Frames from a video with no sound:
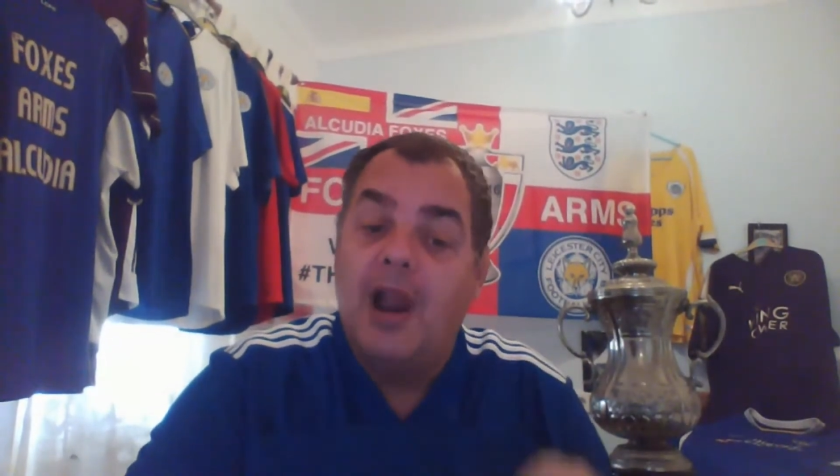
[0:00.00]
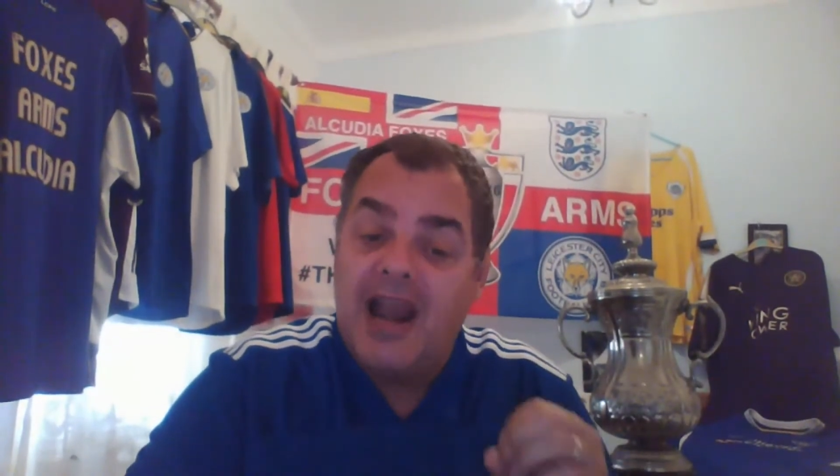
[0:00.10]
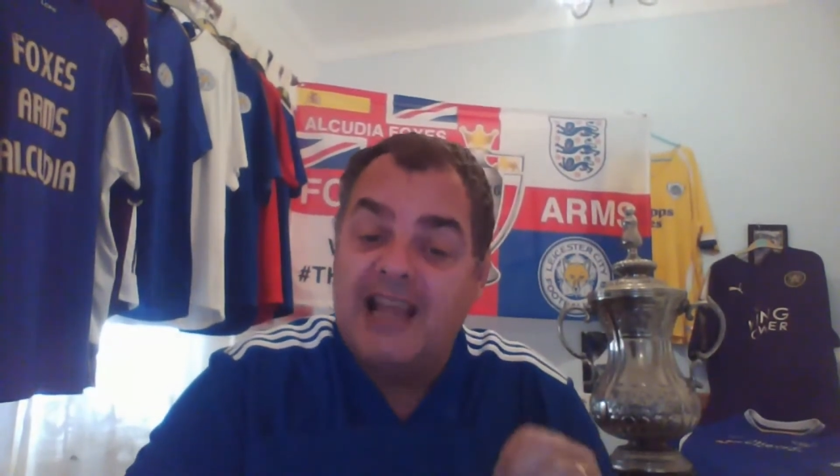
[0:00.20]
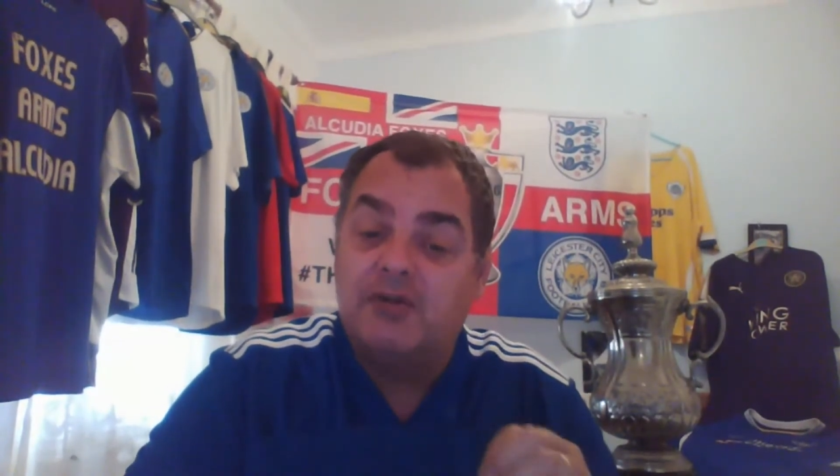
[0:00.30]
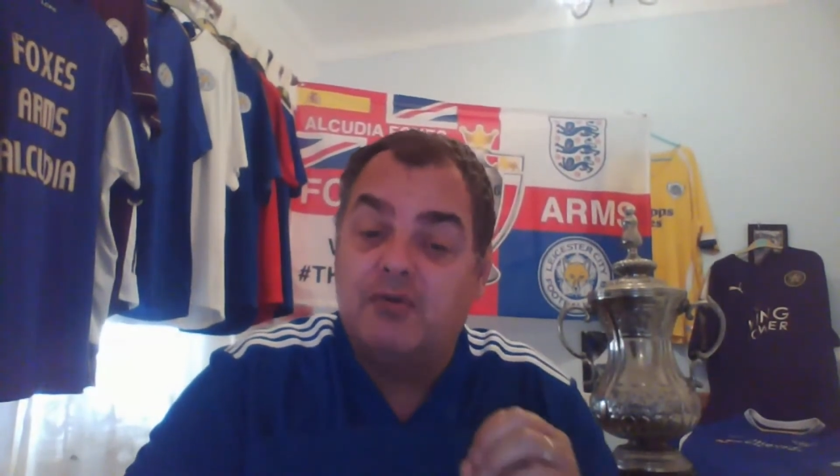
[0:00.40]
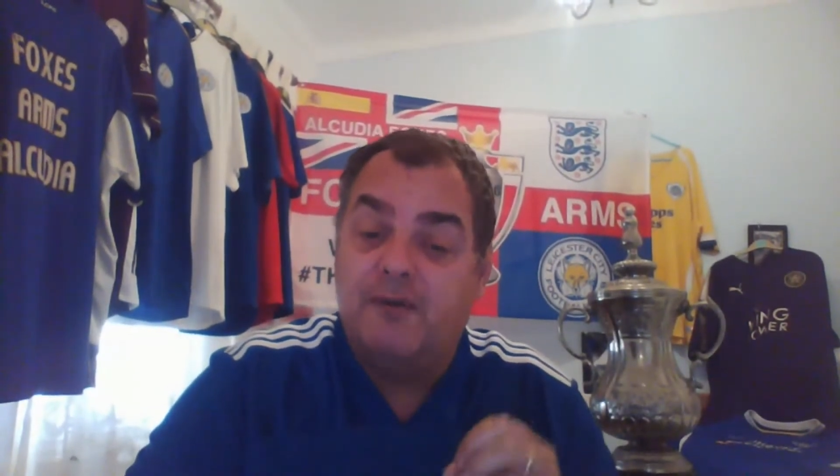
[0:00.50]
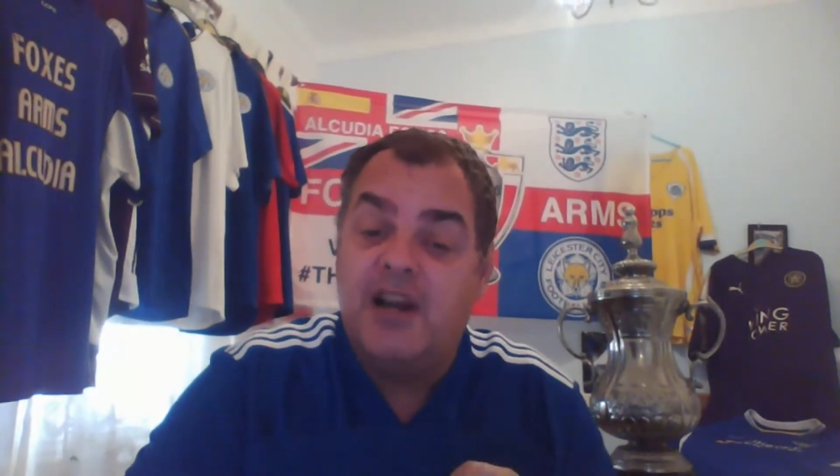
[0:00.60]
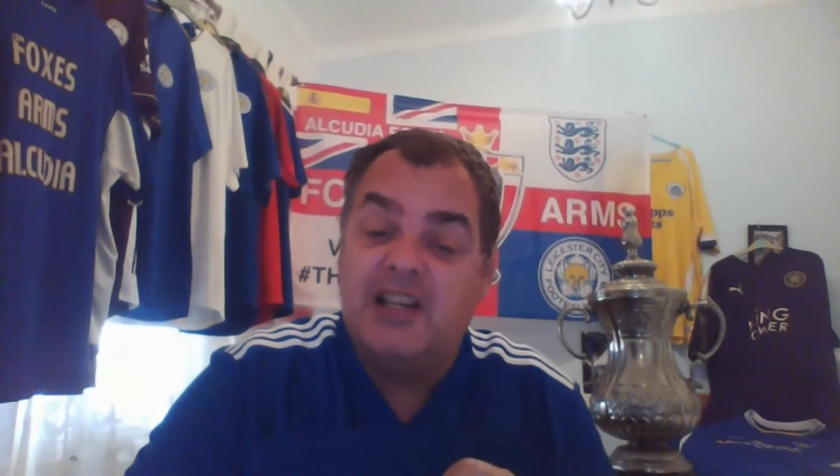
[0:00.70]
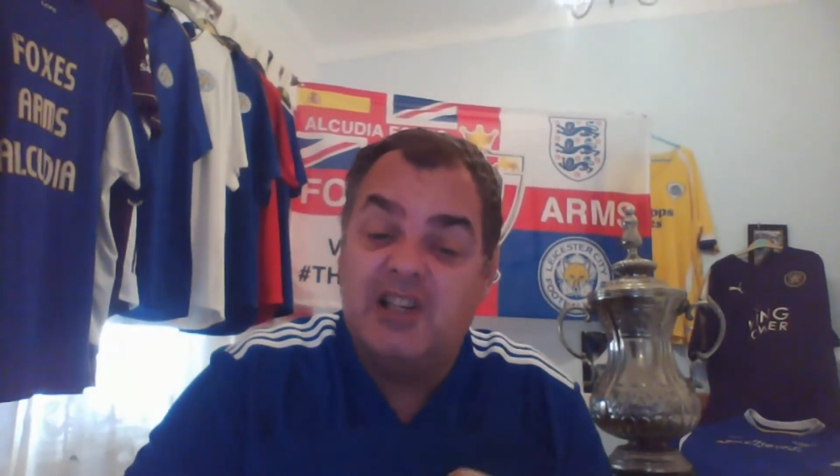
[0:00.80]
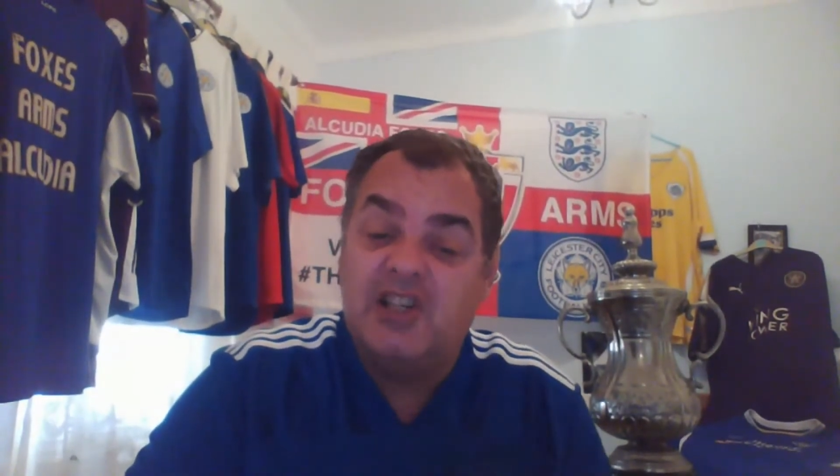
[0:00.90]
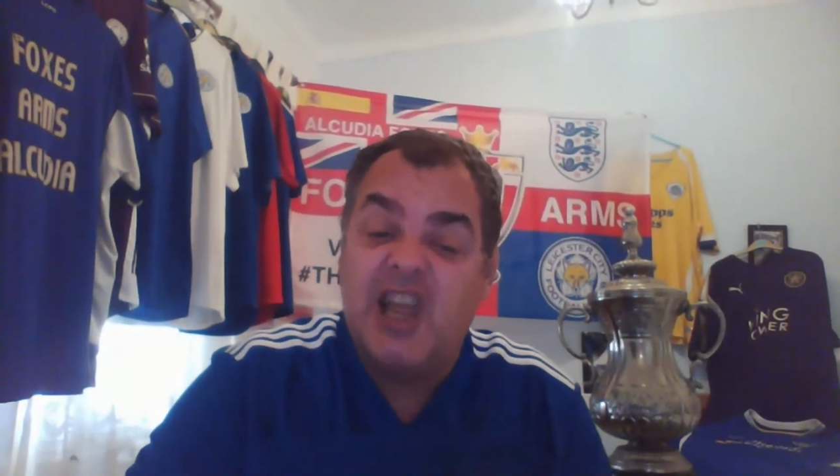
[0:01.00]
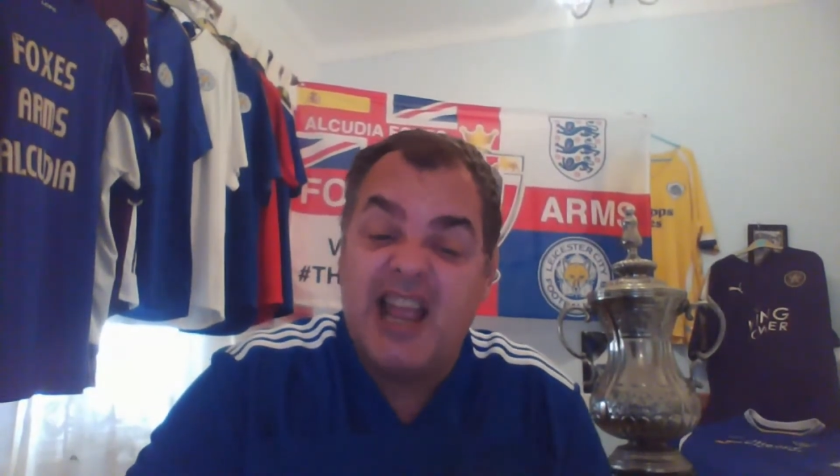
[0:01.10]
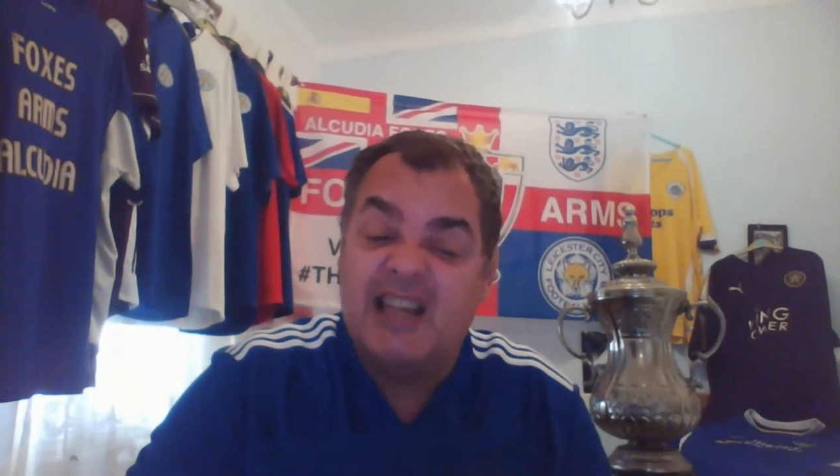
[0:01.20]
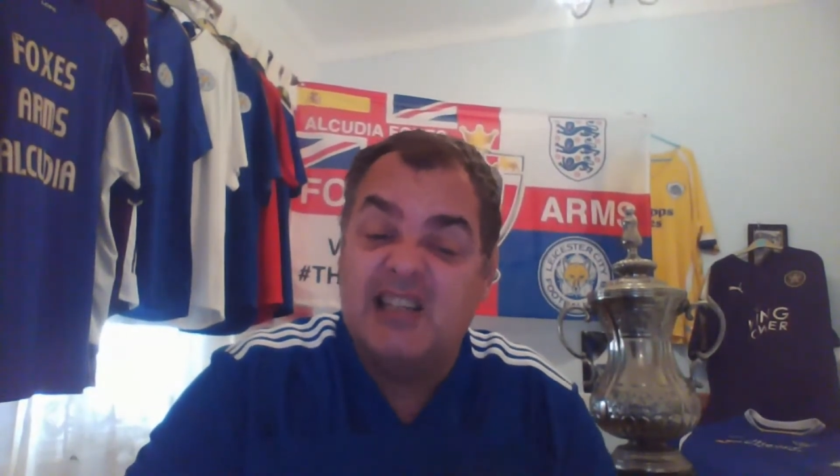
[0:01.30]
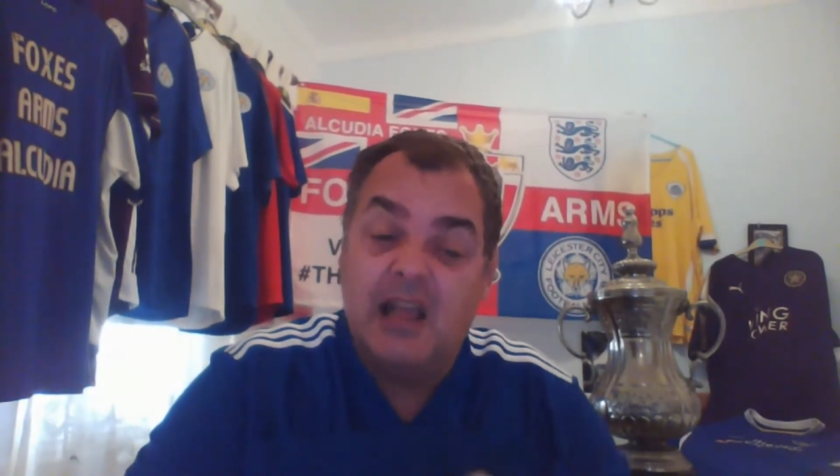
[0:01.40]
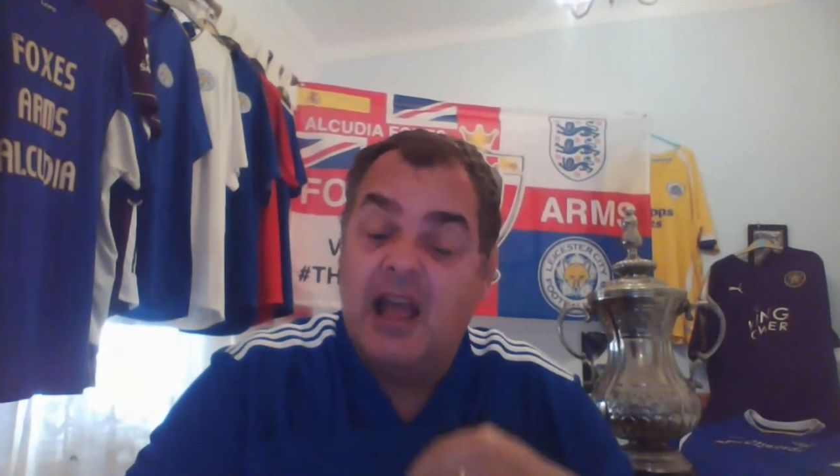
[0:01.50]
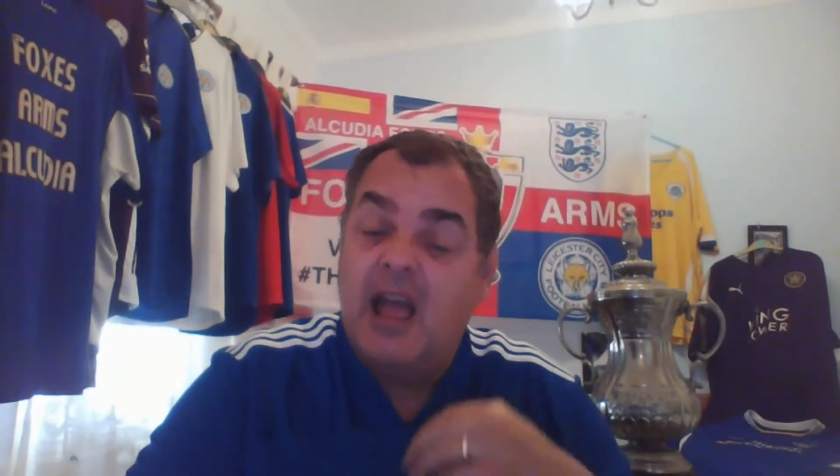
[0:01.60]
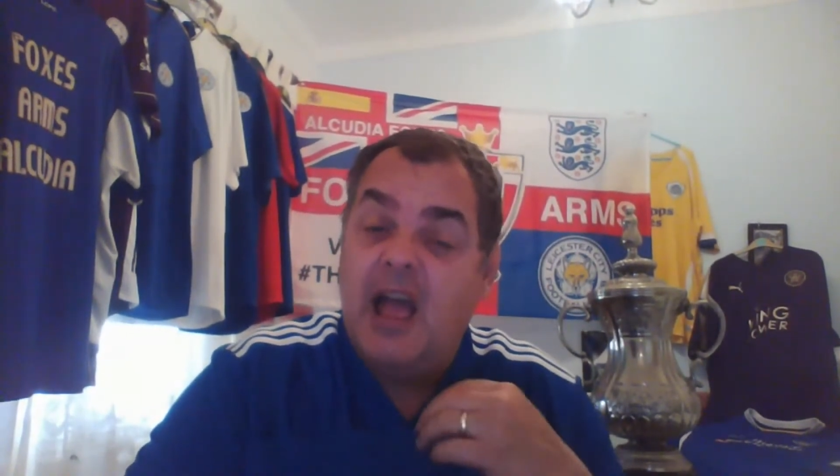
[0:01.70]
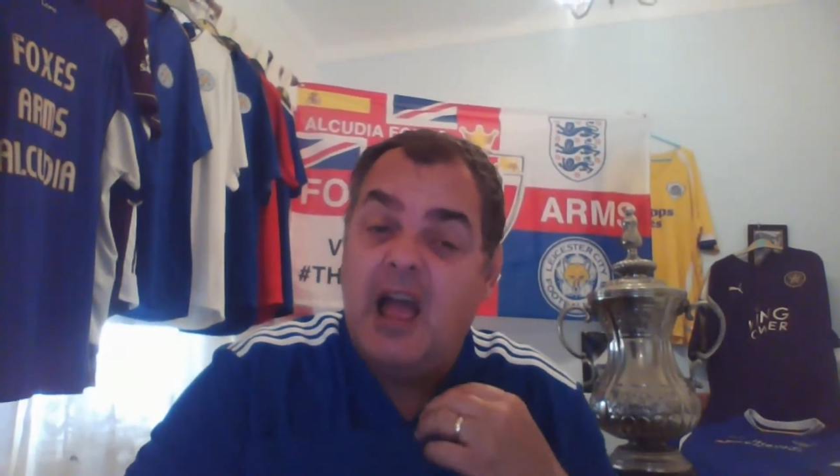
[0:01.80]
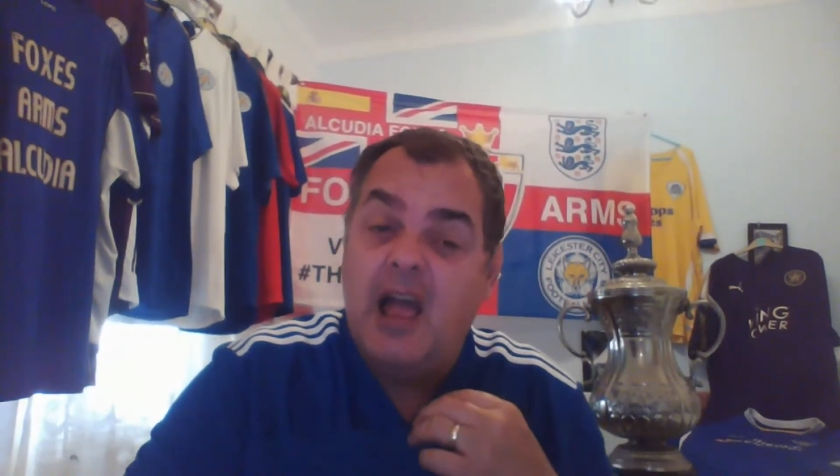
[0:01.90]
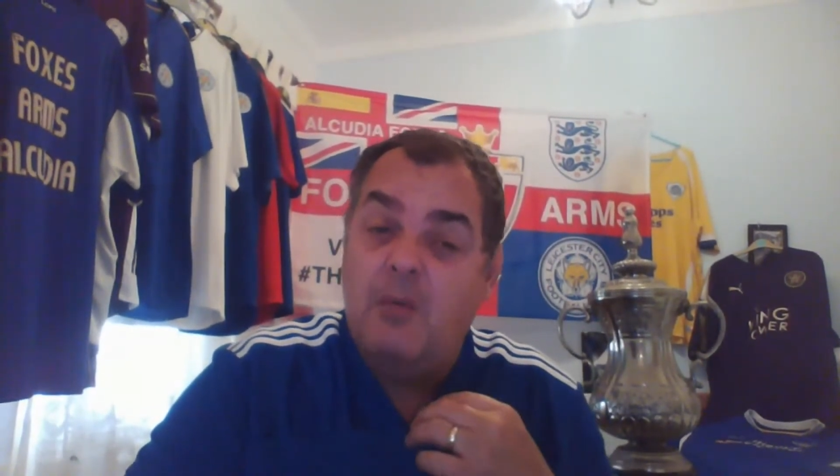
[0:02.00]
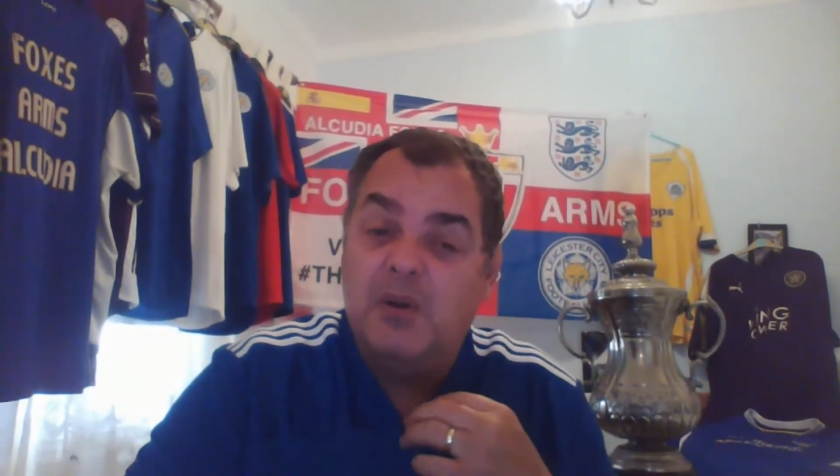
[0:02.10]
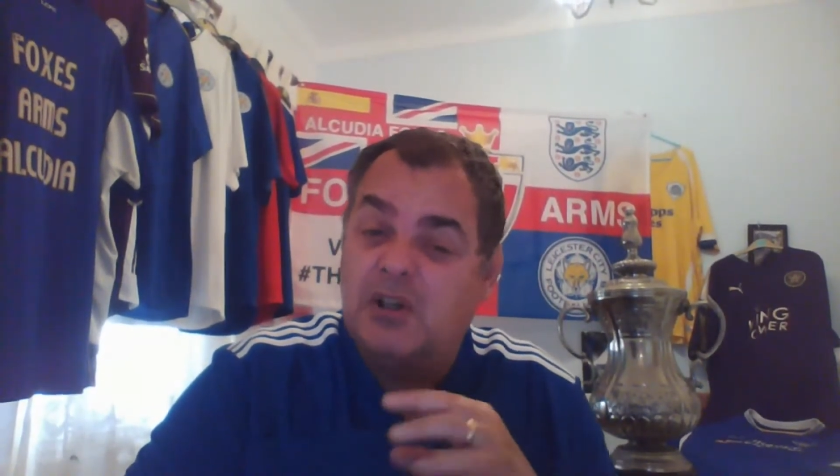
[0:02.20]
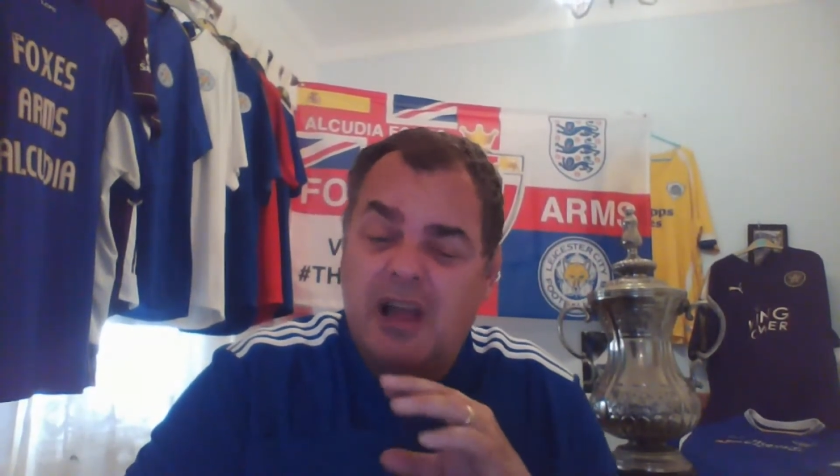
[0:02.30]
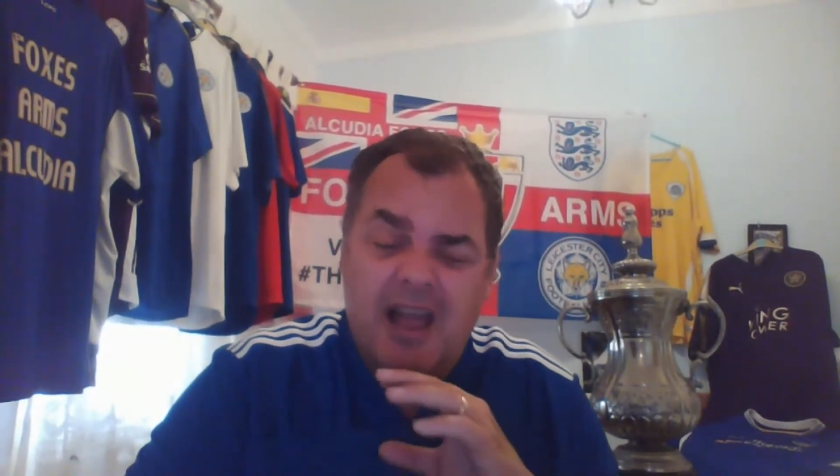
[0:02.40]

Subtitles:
Leicester had finished 6th. Which is a